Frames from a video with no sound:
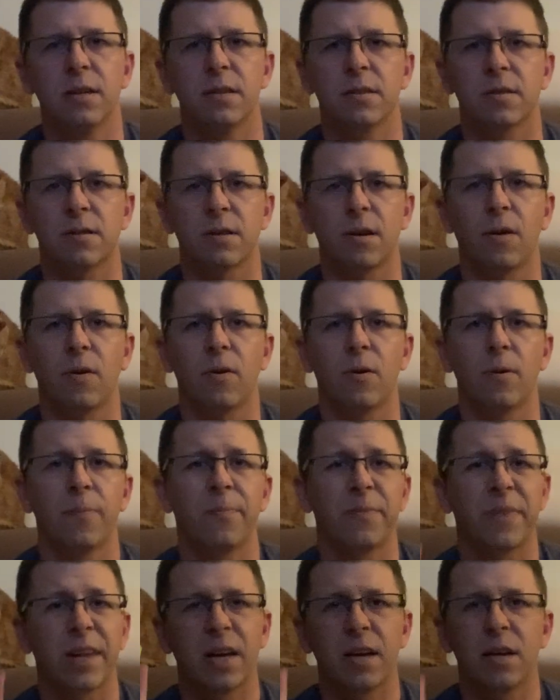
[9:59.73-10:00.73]
So
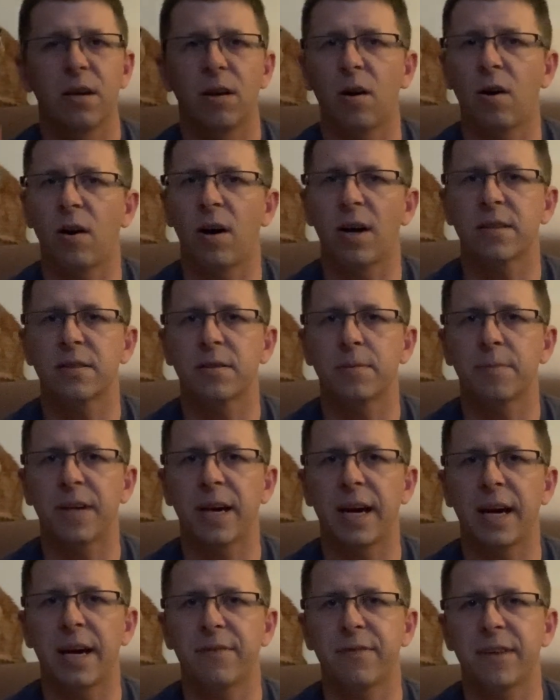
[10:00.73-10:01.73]
awesome to
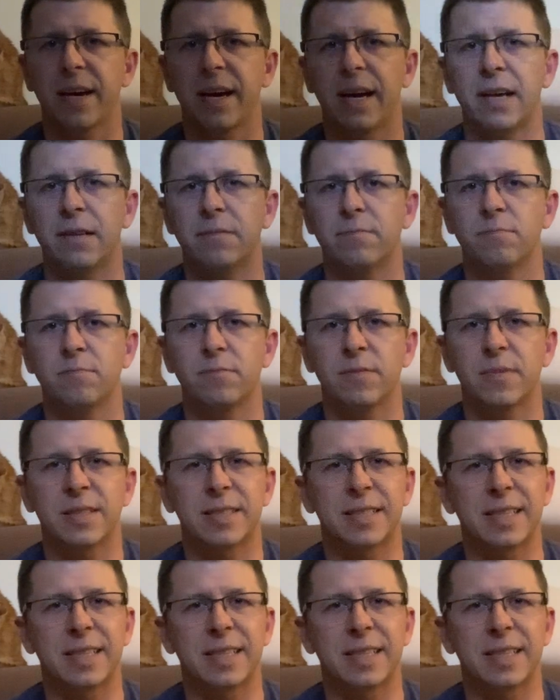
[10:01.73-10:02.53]
have that. It's